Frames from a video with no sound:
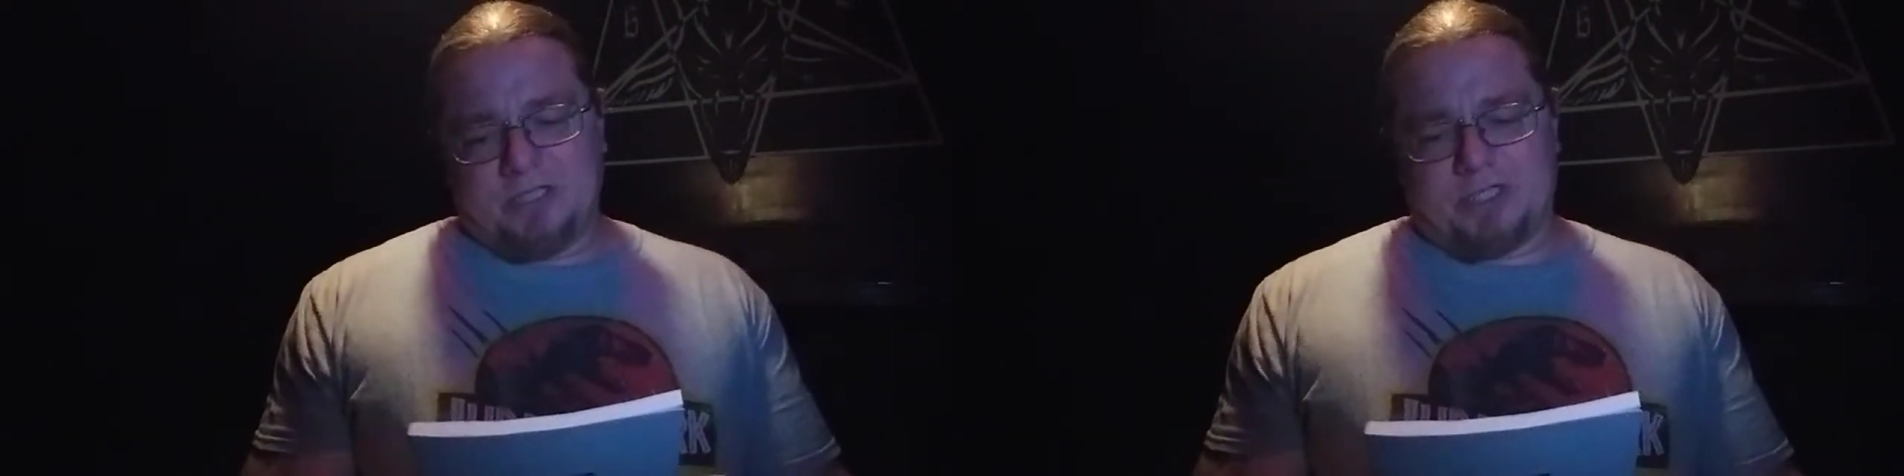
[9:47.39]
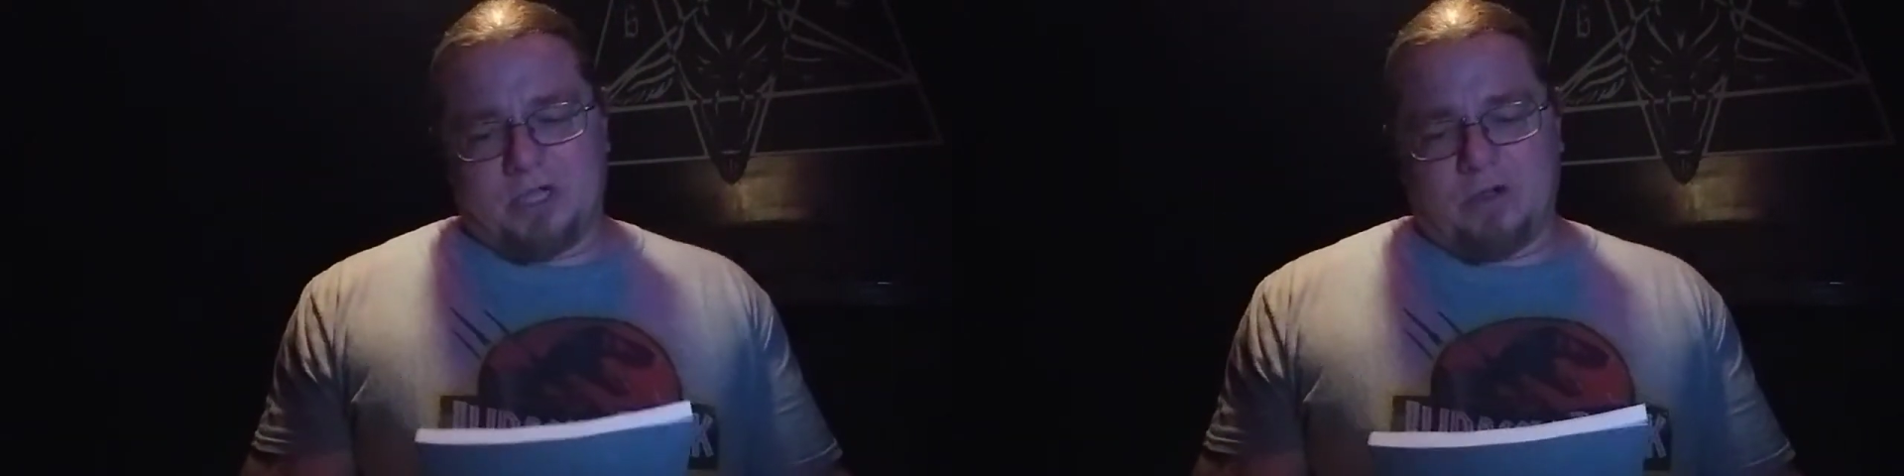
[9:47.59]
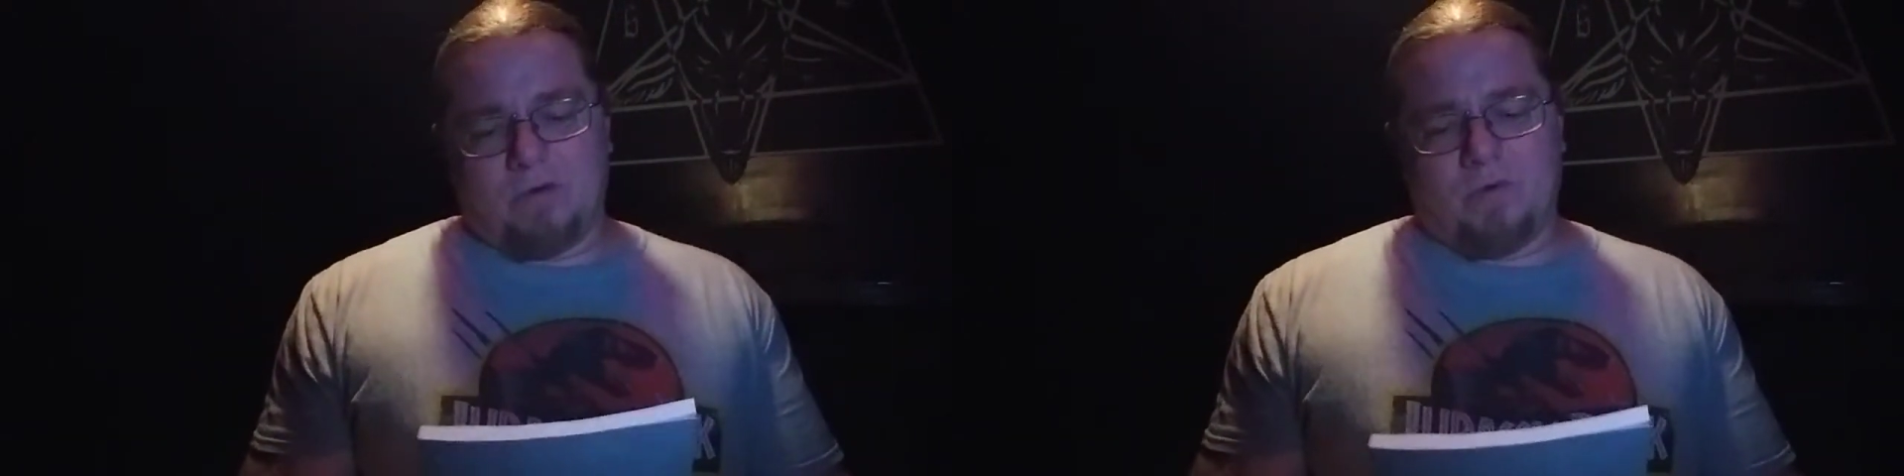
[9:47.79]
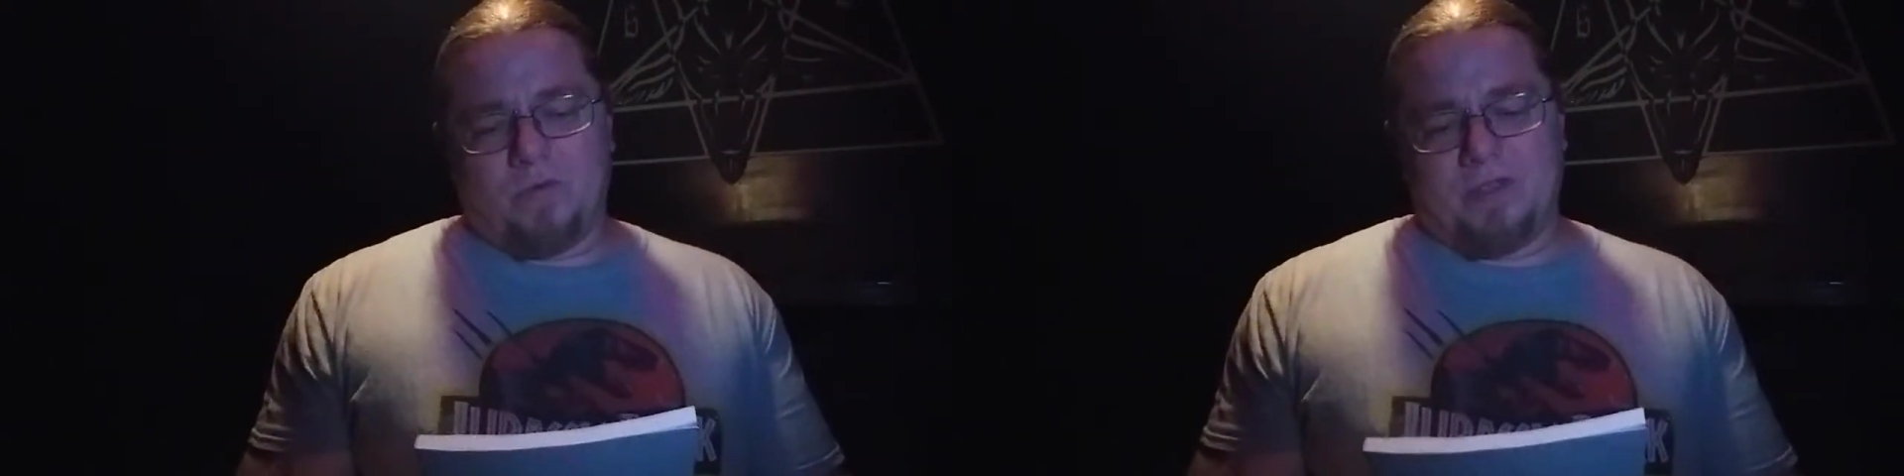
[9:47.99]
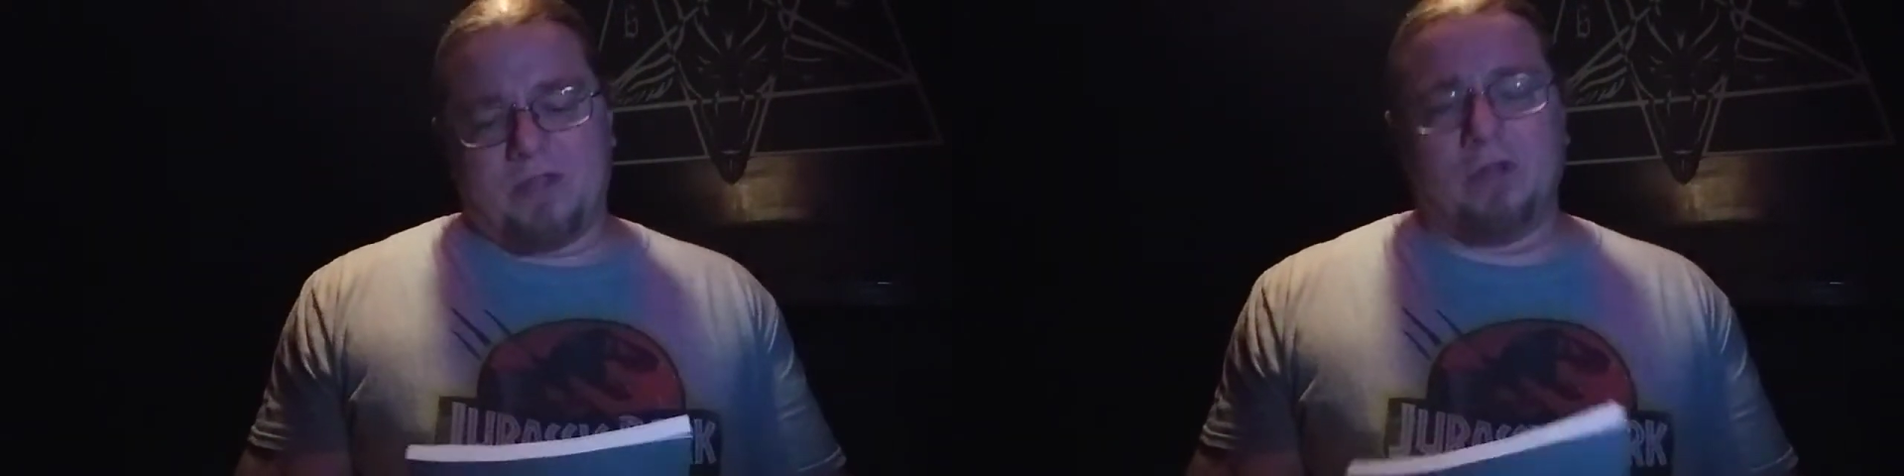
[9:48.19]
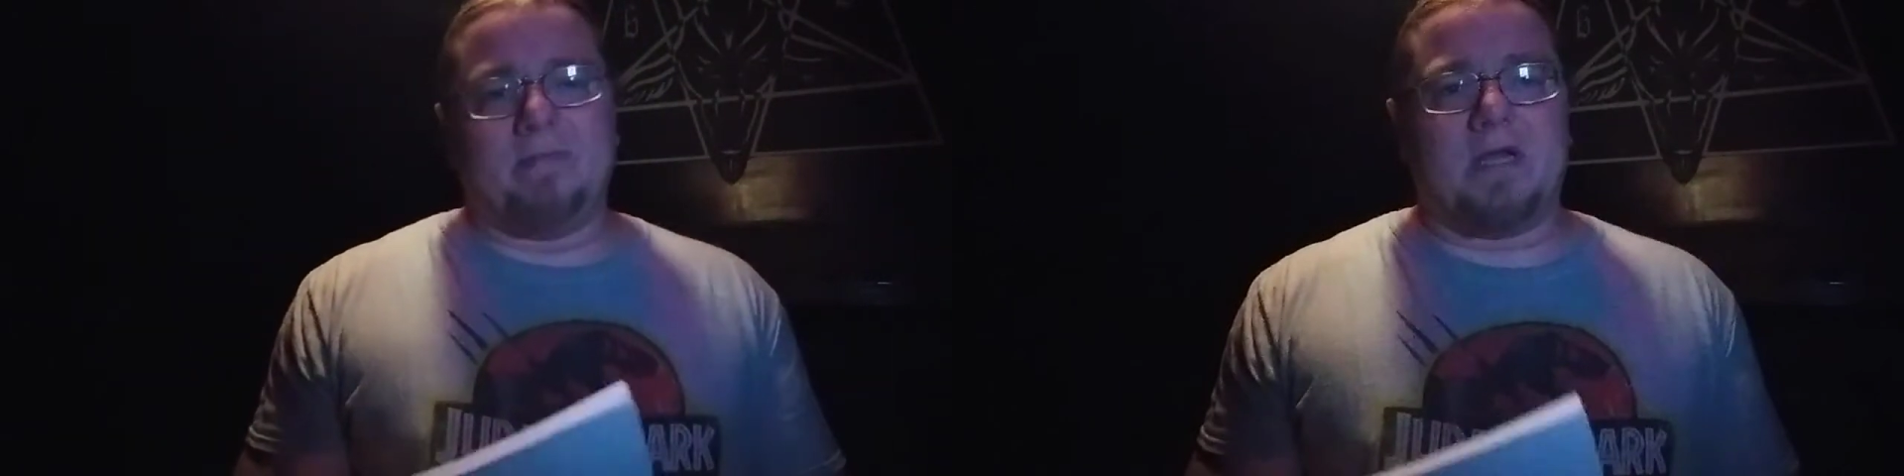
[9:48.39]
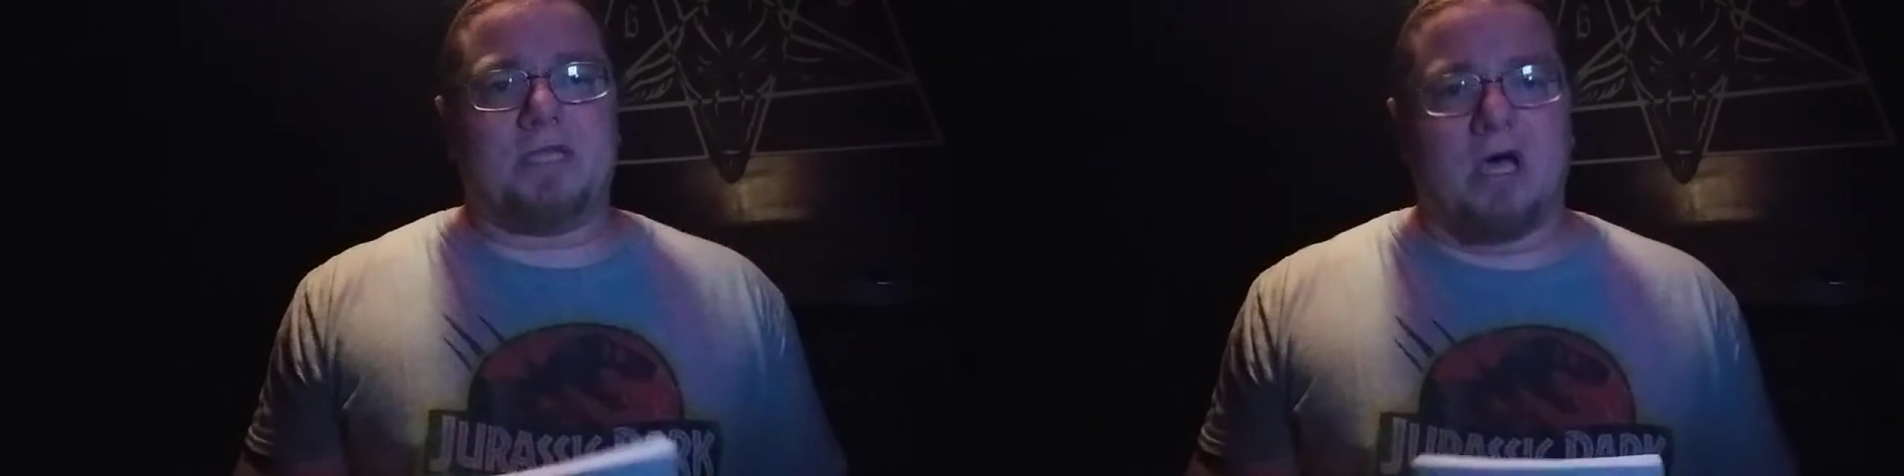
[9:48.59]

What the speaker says: So with a little bit of